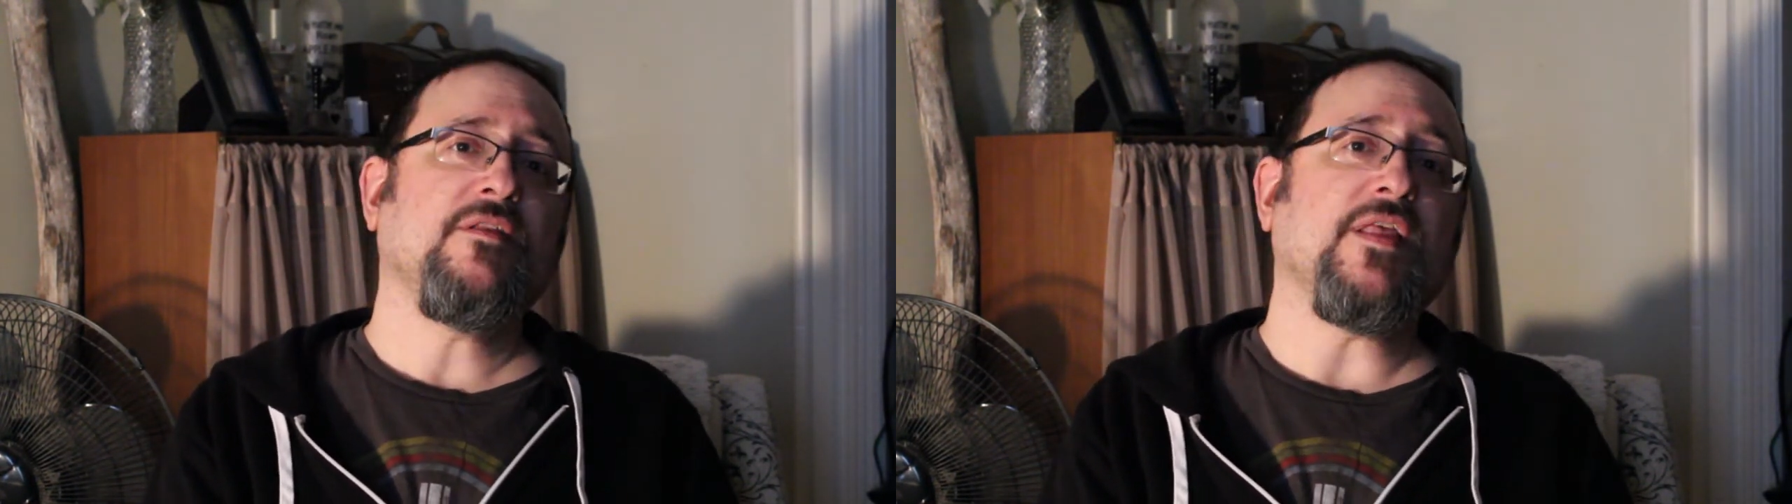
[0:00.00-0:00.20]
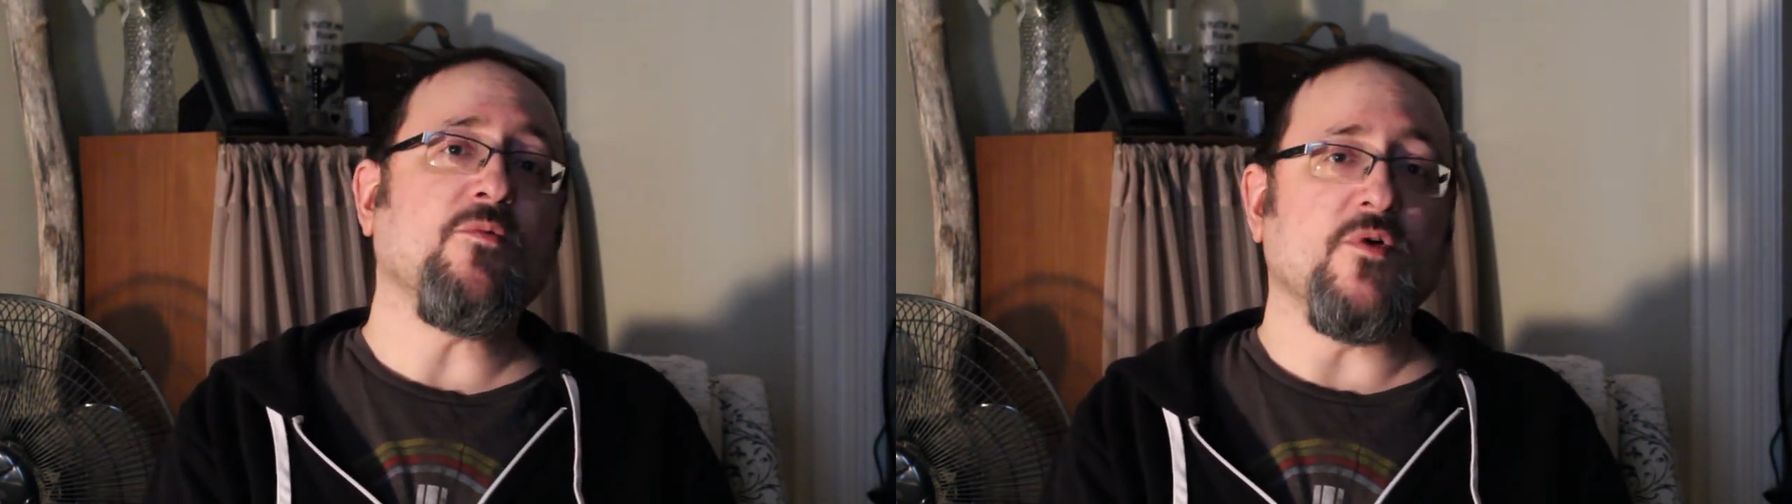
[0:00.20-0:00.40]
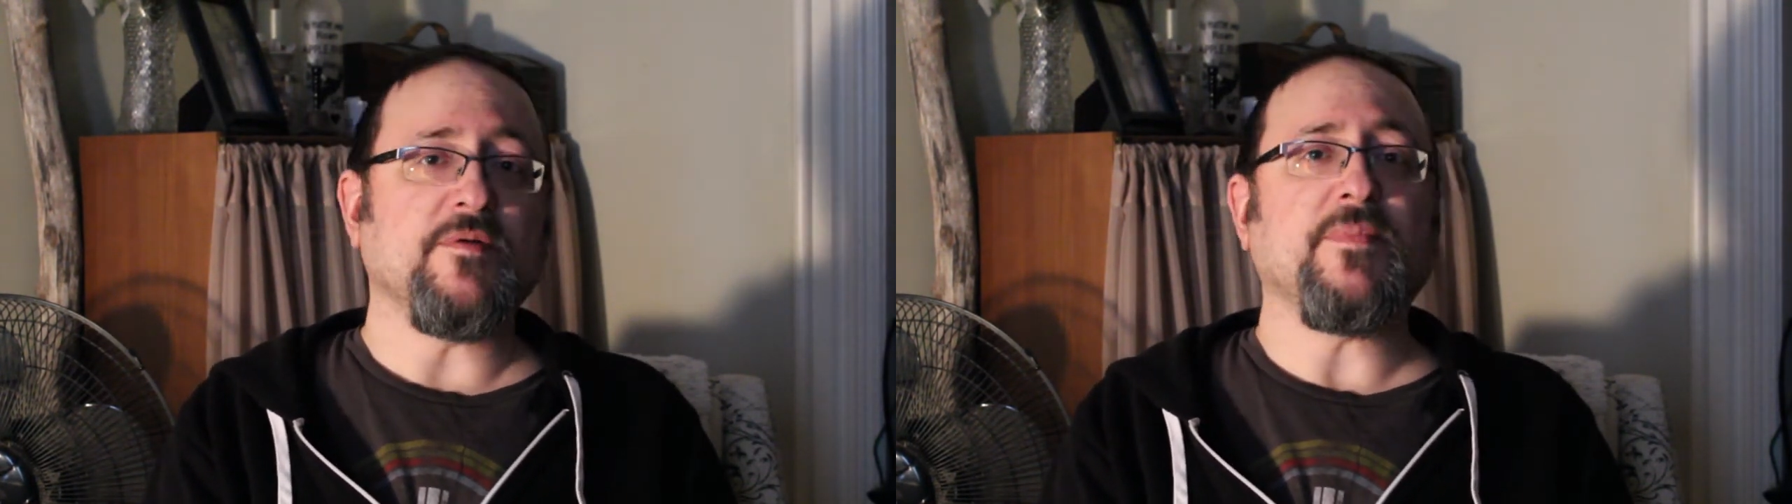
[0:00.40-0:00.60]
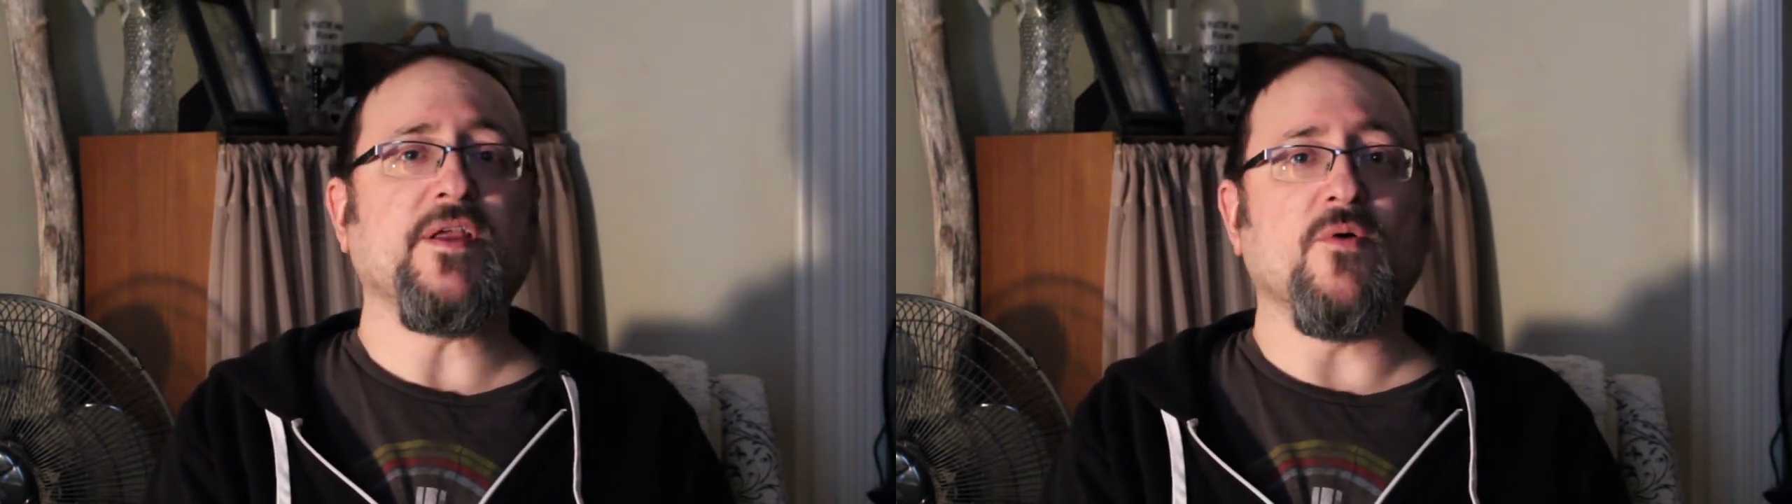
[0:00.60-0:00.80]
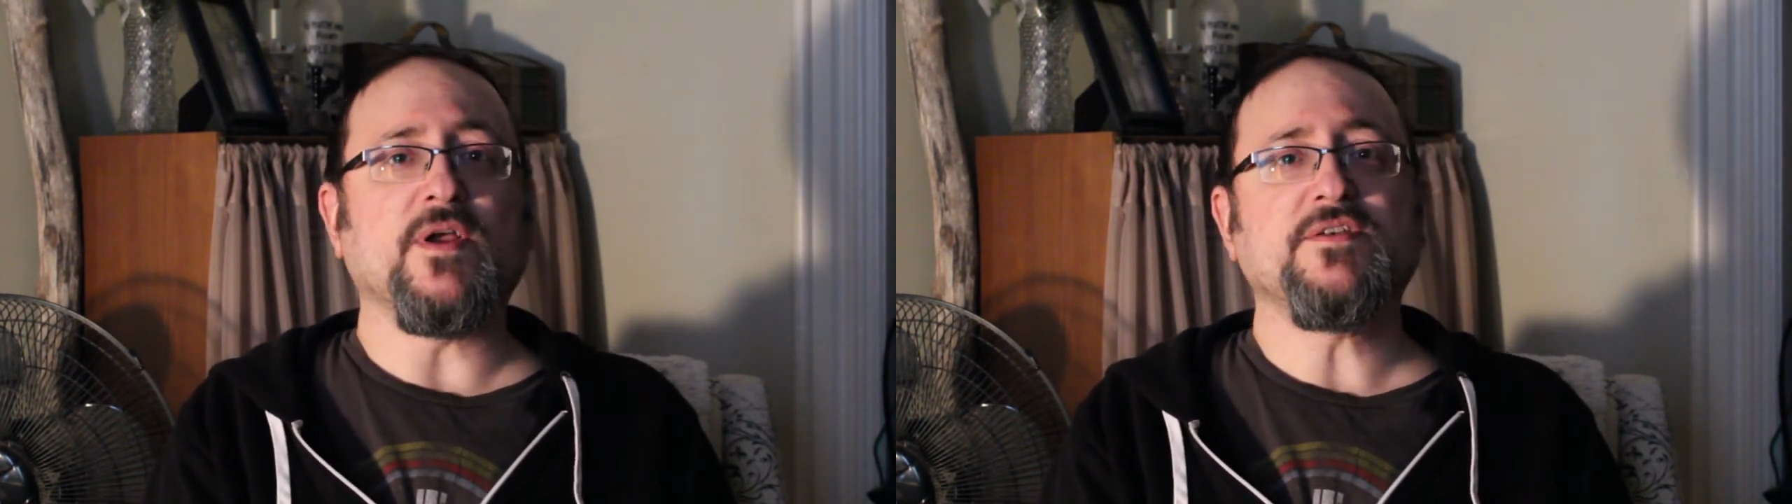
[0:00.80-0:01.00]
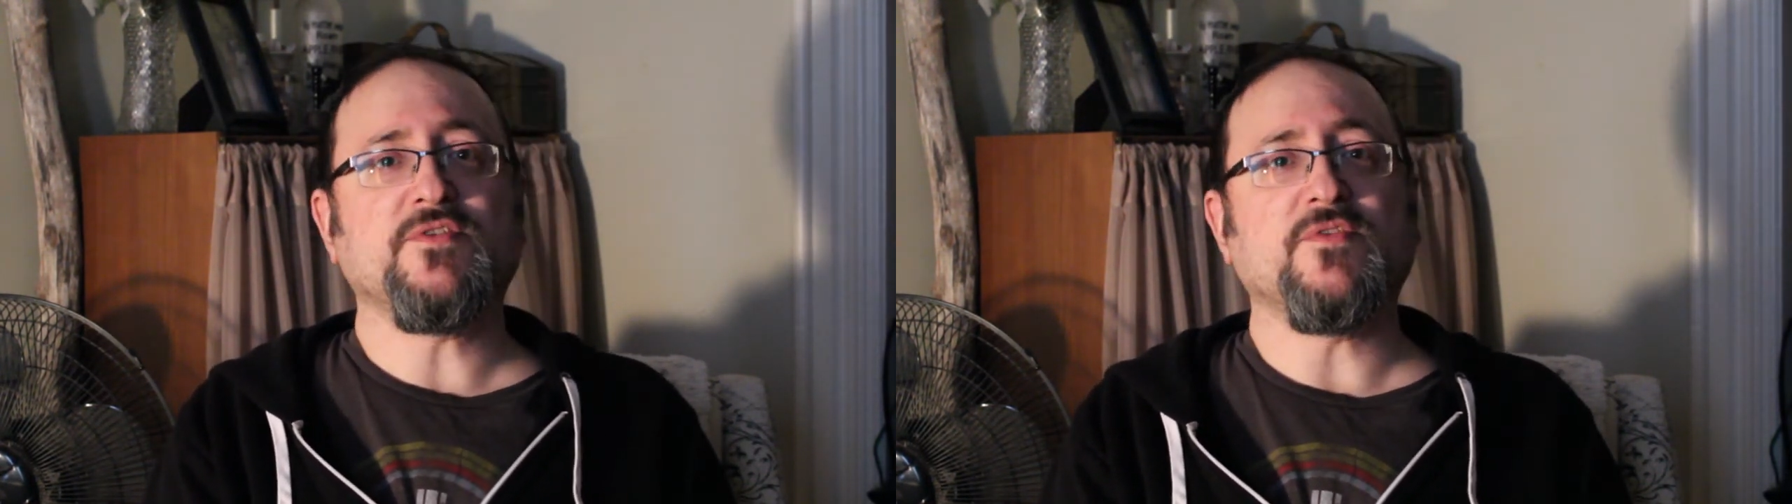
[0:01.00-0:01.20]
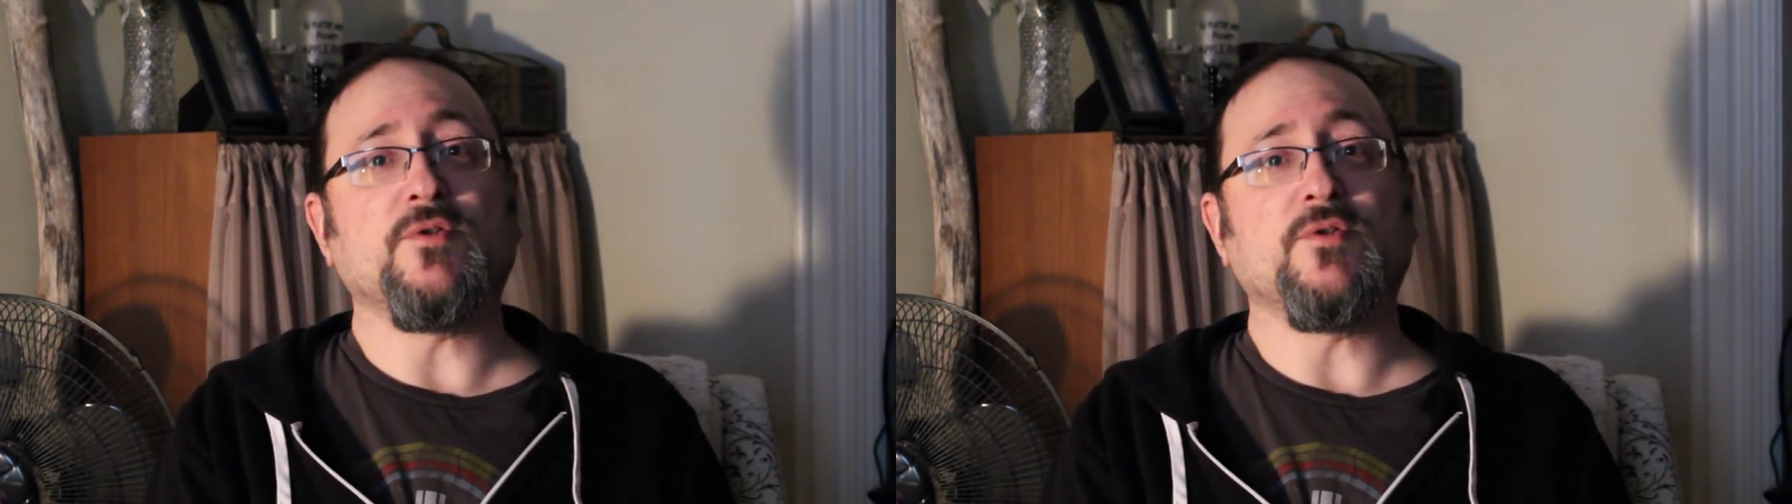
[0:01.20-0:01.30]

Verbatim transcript: they wouldn't be going to the